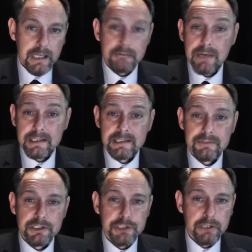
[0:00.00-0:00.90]
A
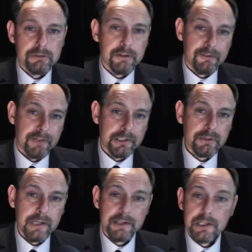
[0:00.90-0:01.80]
relatively junior
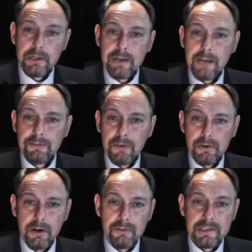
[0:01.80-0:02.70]
official in the UK
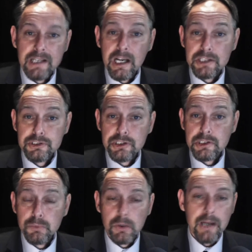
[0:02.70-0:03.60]
Foreign Office has
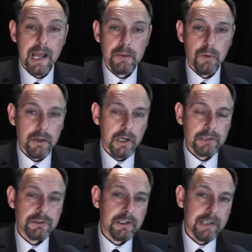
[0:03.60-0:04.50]
just won a
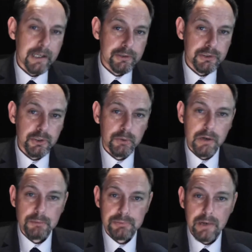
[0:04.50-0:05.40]

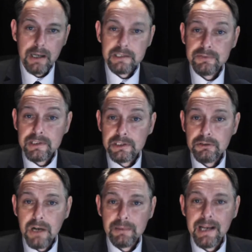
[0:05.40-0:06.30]
€100,000 prize for
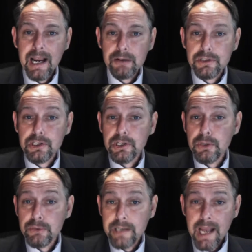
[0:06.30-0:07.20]
describing how
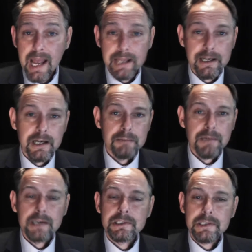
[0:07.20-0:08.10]
the UK
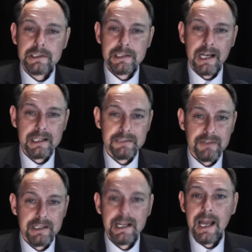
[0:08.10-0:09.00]
might
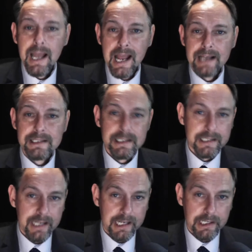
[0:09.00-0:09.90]
successfully exit
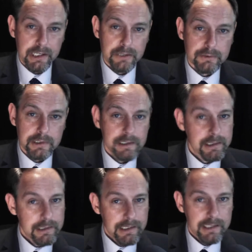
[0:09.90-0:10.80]
the EU.
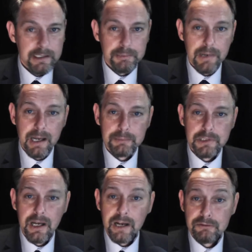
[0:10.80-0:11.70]
It is
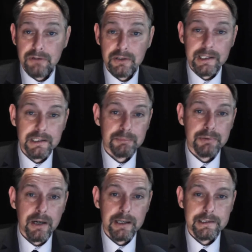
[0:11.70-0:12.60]
perhaps ironic the
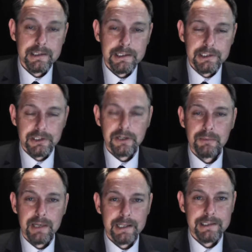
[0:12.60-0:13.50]
prize is
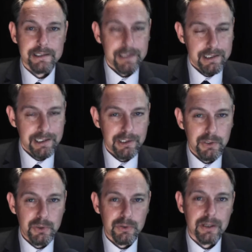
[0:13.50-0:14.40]
denominated in
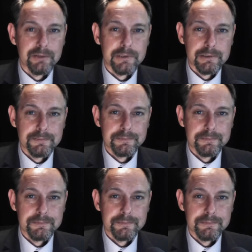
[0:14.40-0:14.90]
euros.